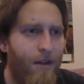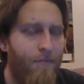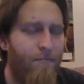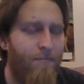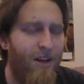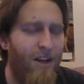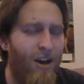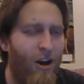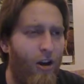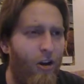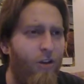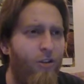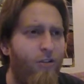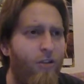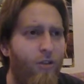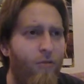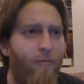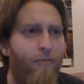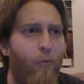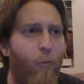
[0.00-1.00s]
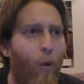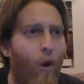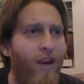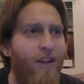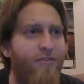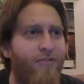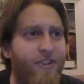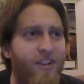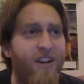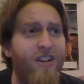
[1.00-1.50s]
But all the
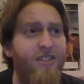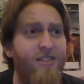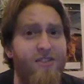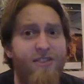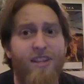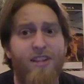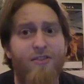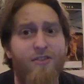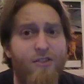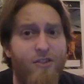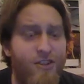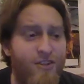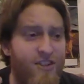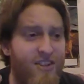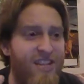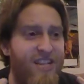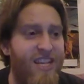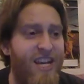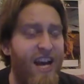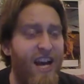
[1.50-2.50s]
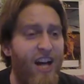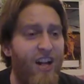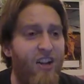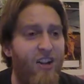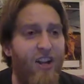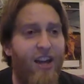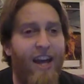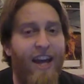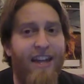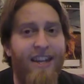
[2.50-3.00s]
wife does is just
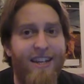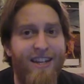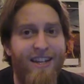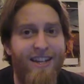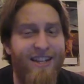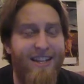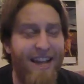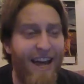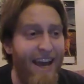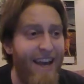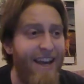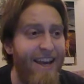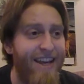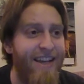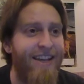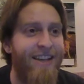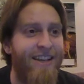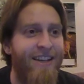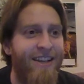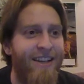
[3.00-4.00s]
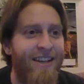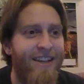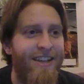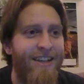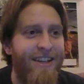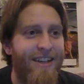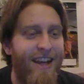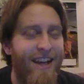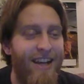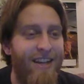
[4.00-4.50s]
yell and nag
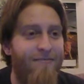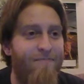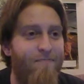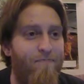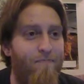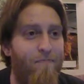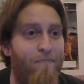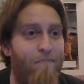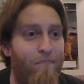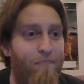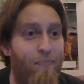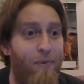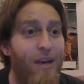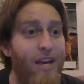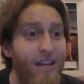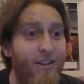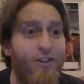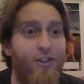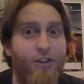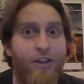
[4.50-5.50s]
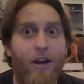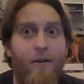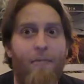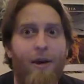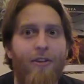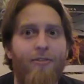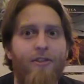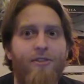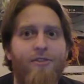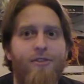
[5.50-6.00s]
and bitch
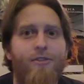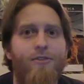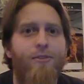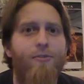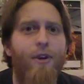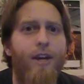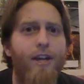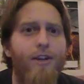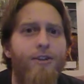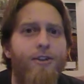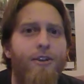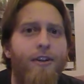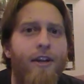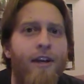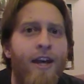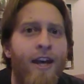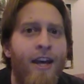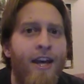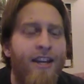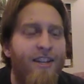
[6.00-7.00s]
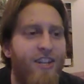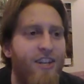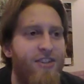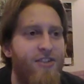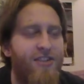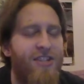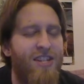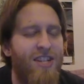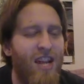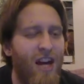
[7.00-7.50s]
about the situation.
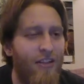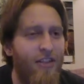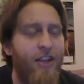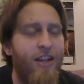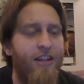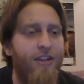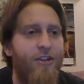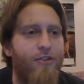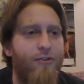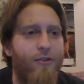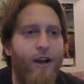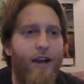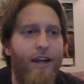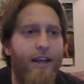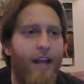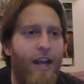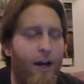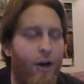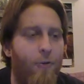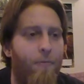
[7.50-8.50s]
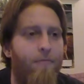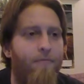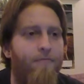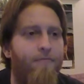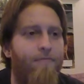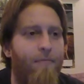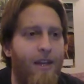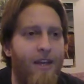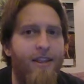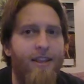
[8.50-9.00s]
Does nothing to try and help
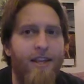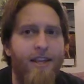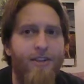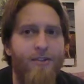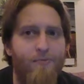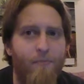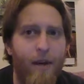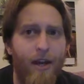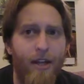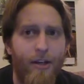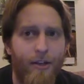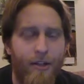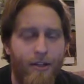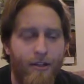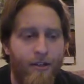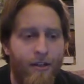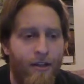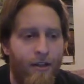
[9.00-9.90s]
make things better.